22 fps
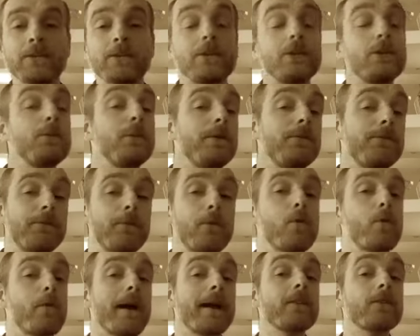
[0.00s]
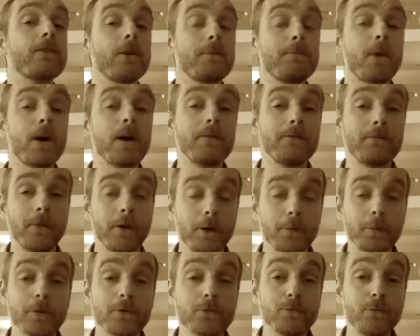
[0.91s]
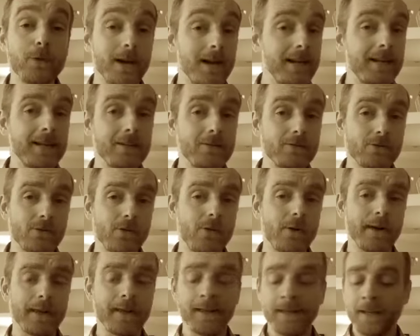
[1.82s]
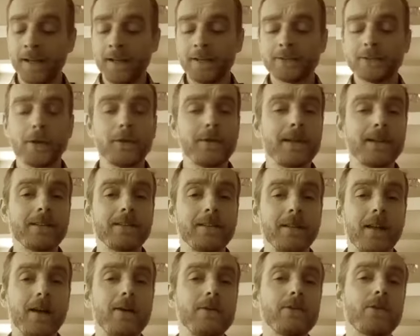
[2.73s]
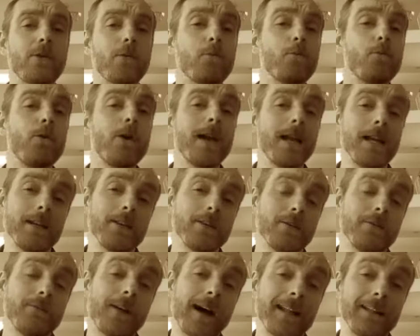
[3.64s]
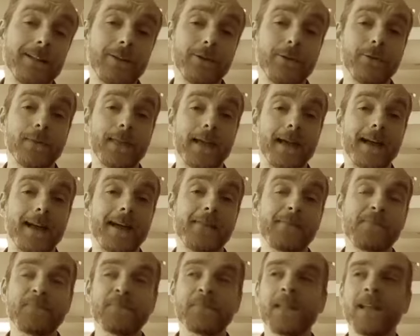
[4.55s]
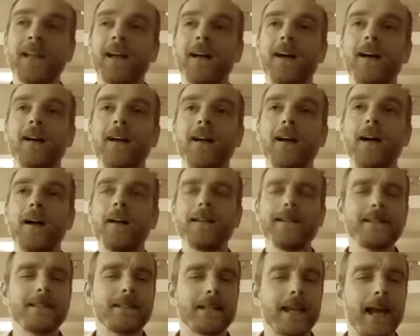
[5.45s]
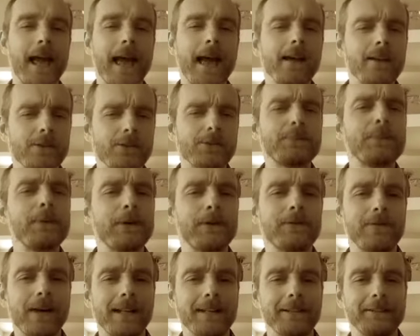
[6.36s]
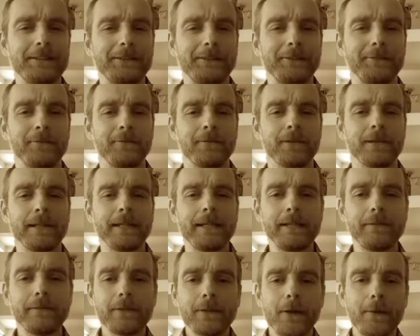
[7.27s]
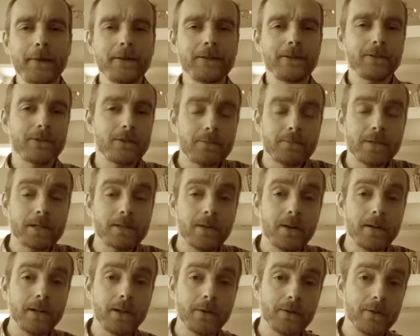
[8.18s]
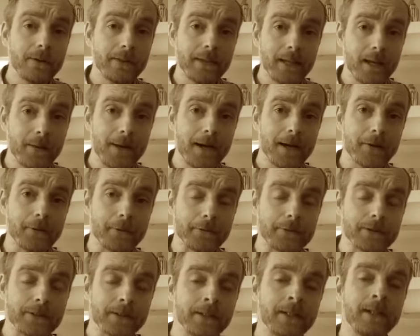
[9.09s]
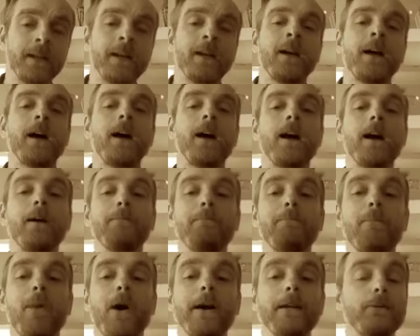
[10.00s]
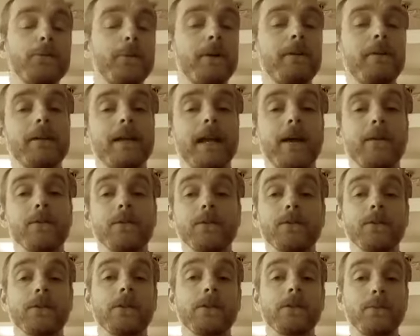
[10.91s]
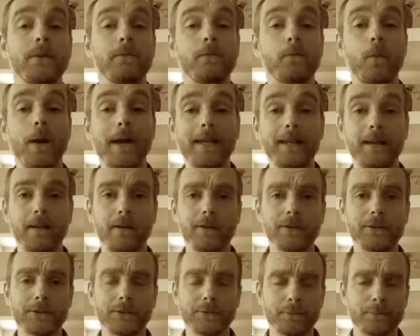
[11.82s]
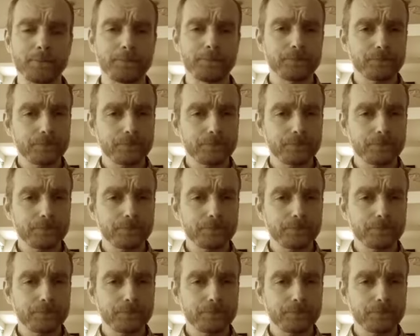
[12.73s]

to do with Forex that my followers really enjoy. So there's loads of really good value there, and it's expert value, even though it's a subject I know nothing about. My Twitter account that's to do with weight loss,